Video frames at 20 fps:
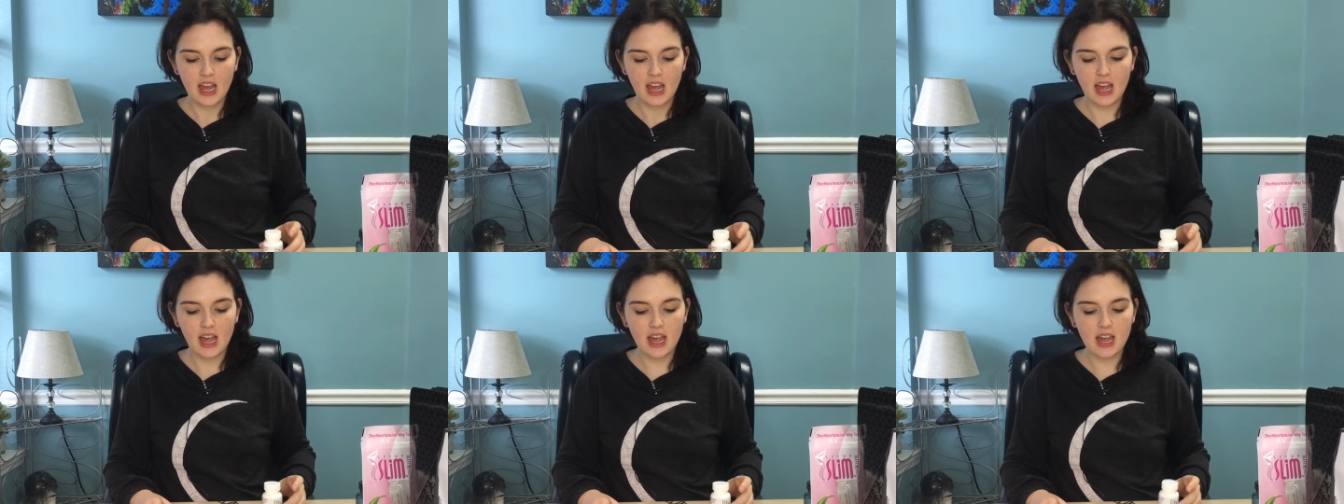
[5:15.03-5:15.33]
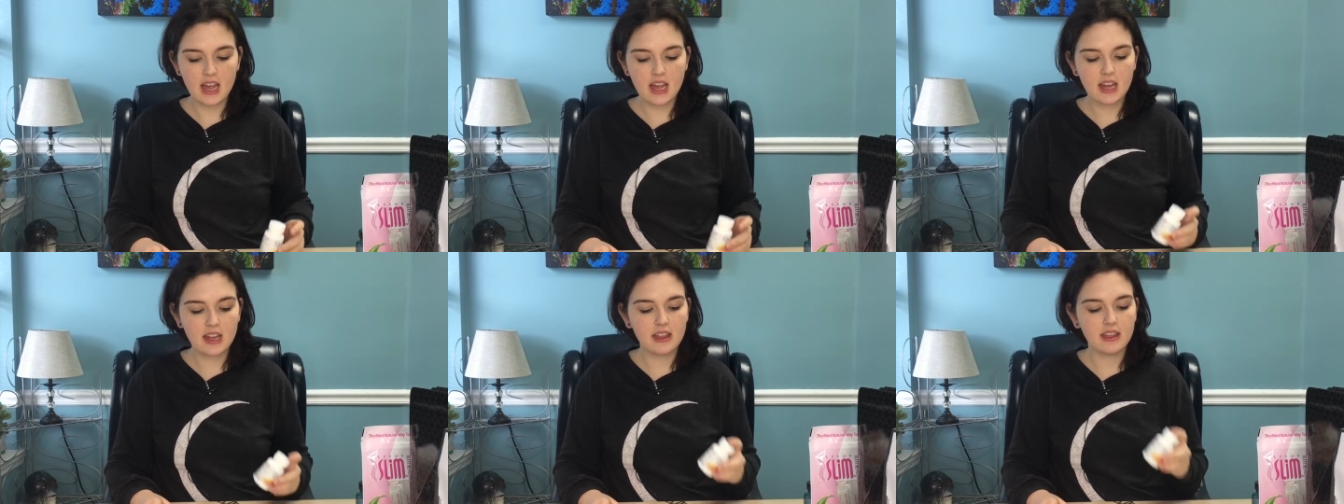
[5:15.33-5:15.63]

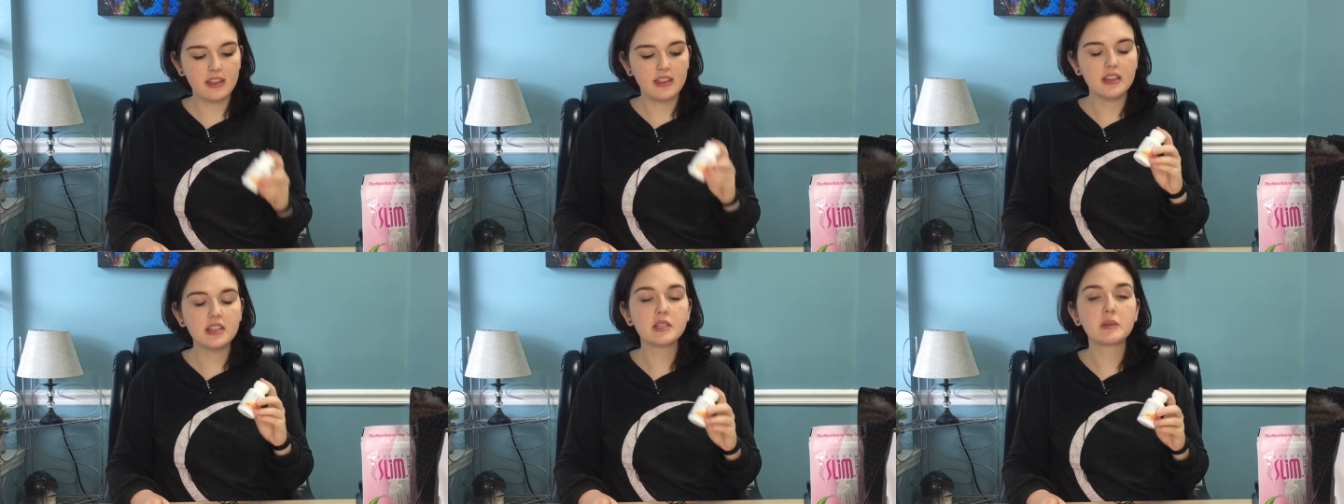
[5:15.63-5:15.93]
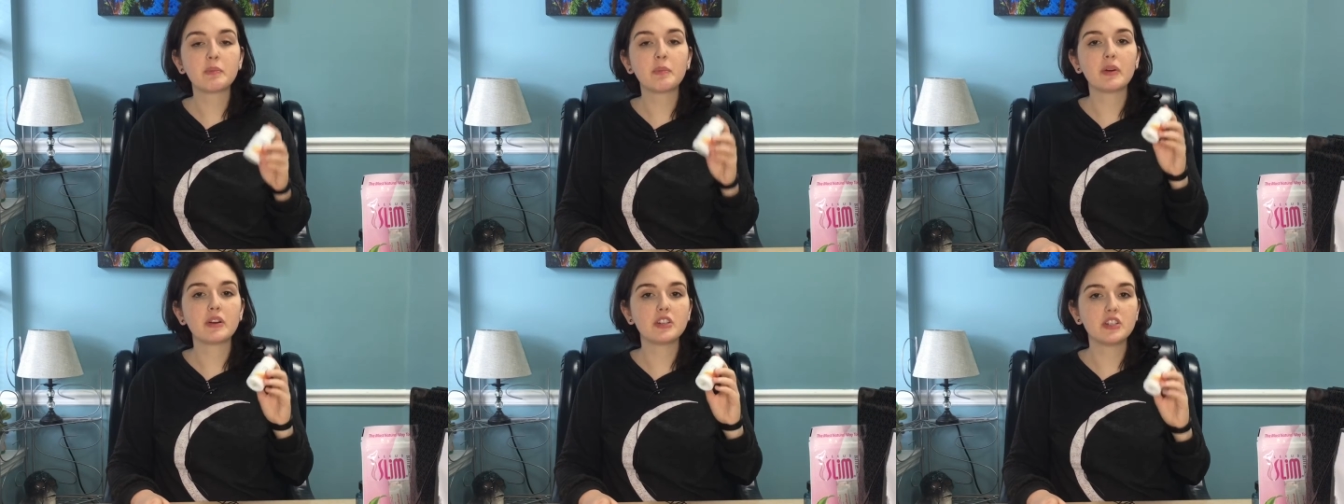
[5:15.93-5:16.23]
And this
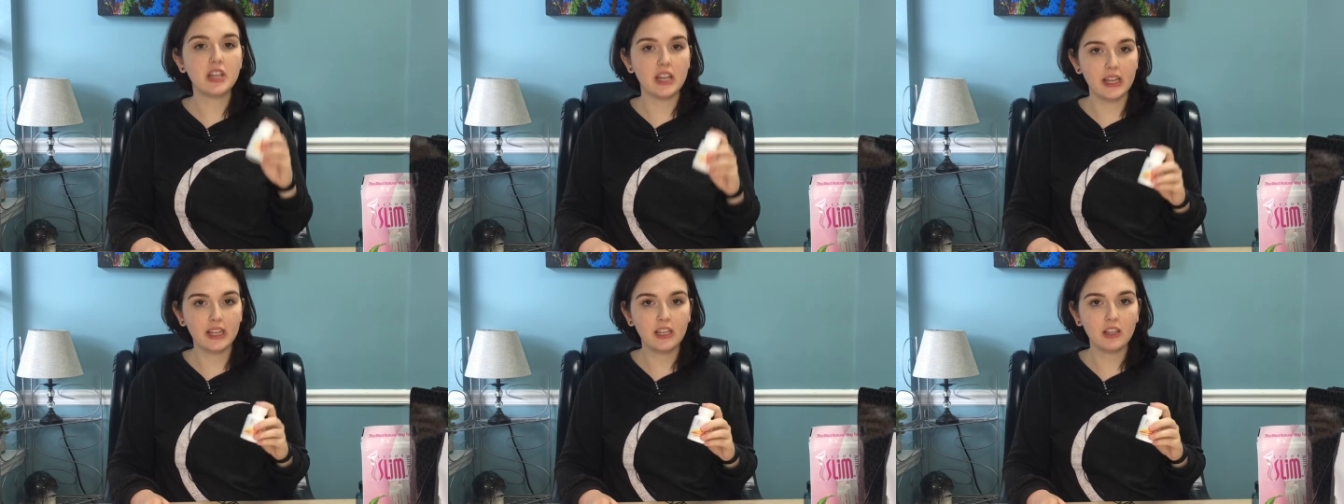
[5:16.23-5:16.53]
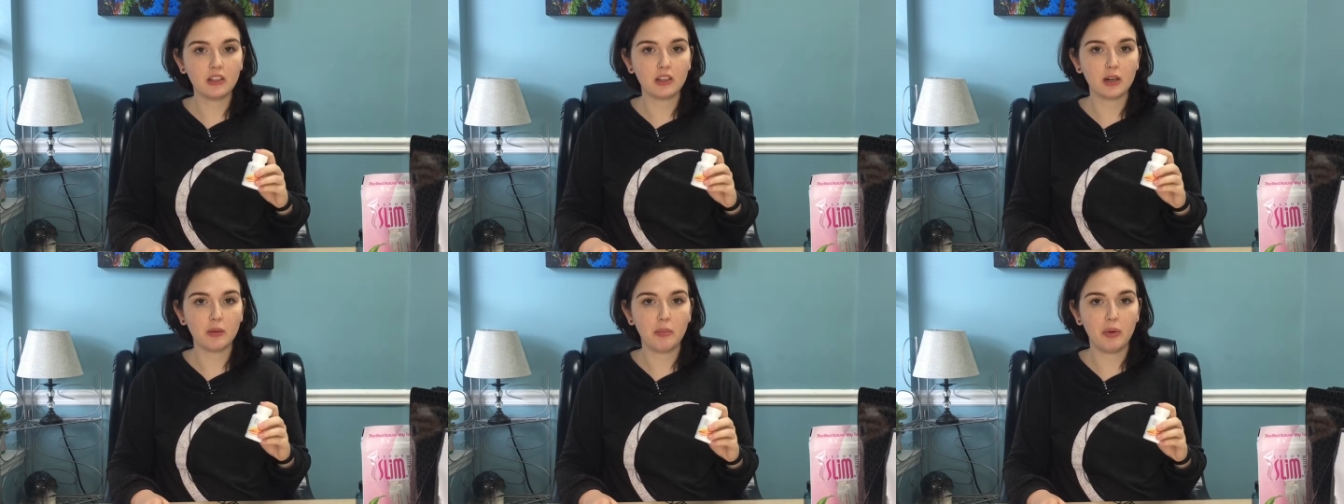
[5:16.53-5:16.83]

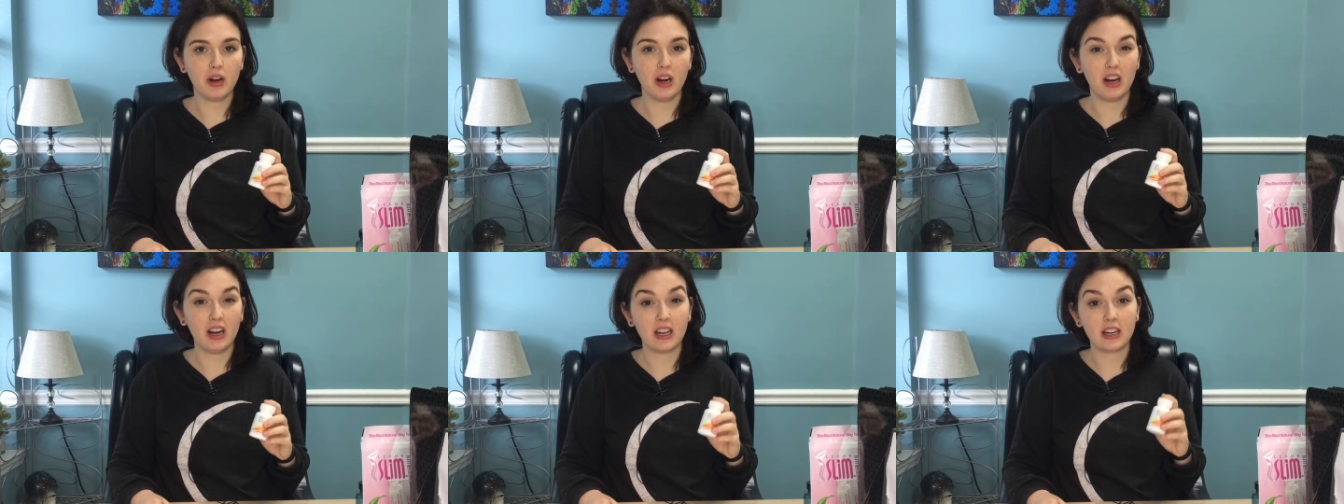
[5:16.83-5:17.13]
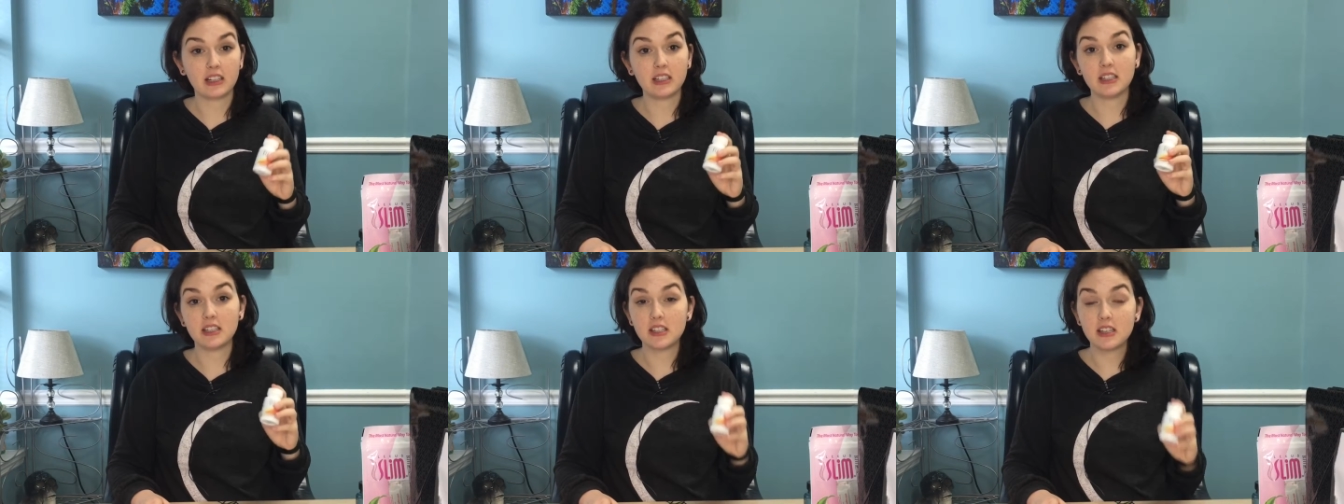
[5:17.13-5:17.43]
particular
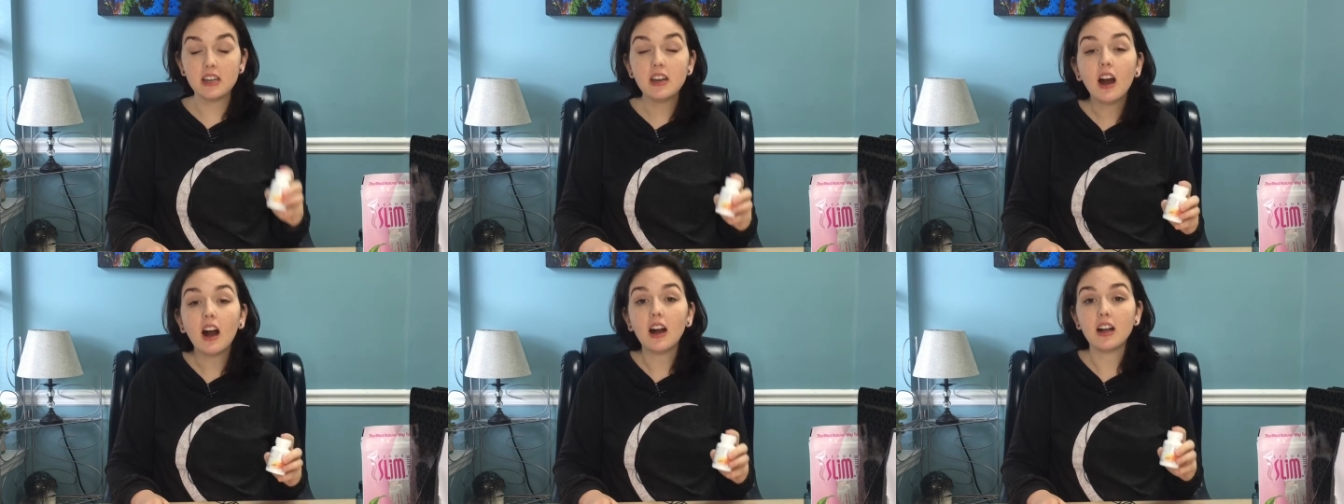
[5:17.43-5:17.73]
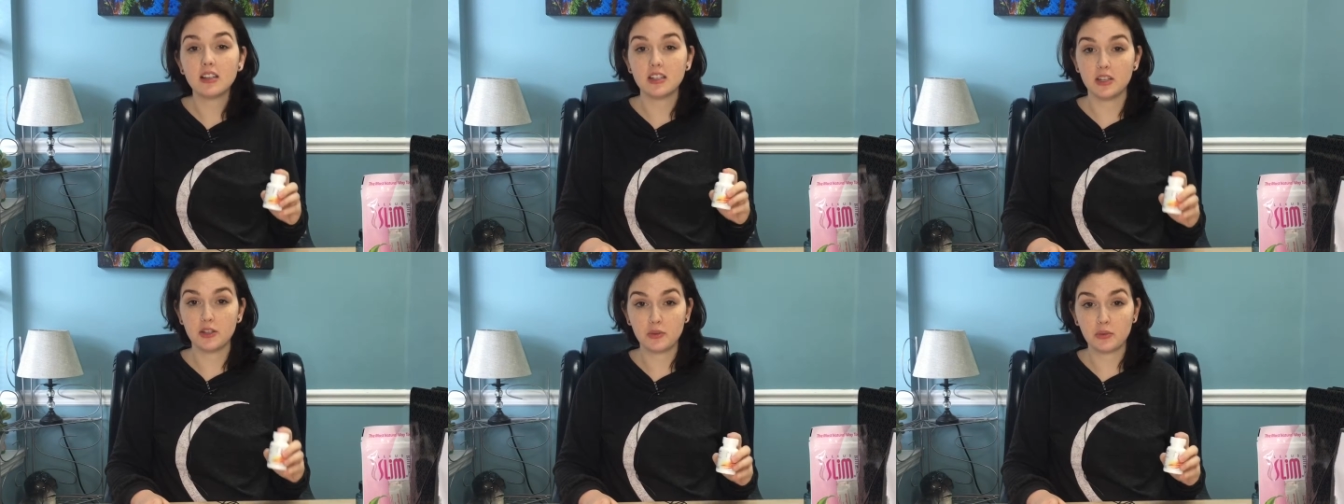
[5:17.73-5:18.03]
product does
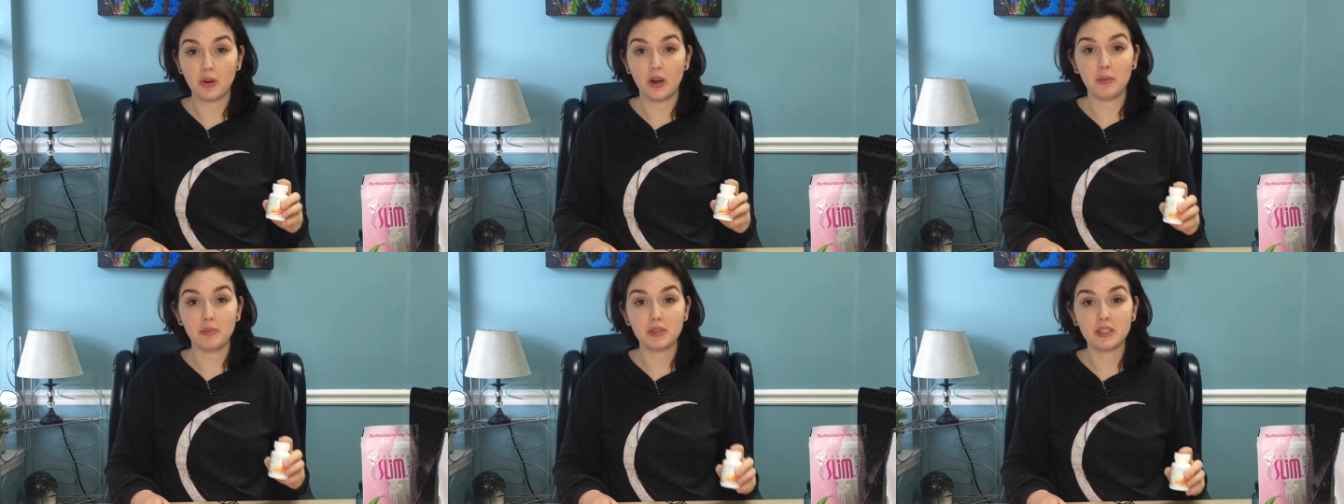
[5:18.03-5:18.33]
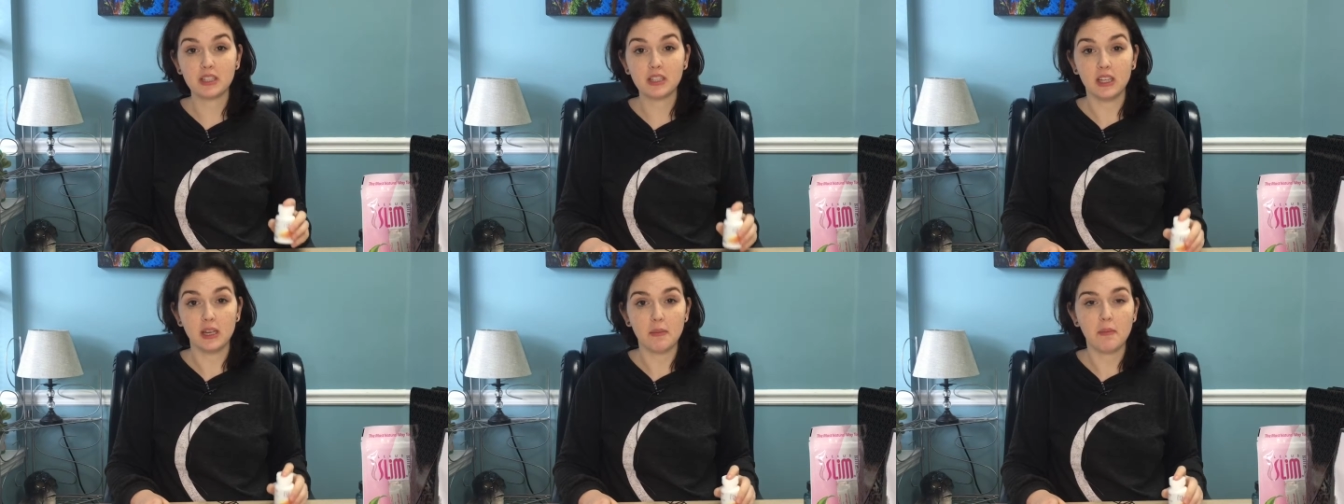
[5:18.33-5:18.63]
not disrupt
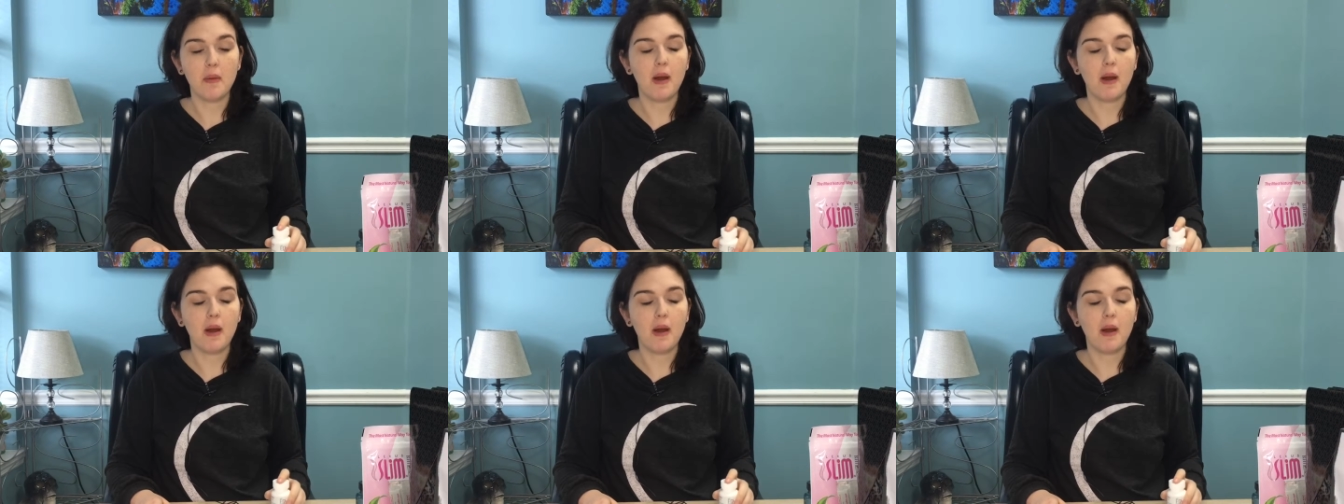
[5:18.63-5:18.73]
sleep.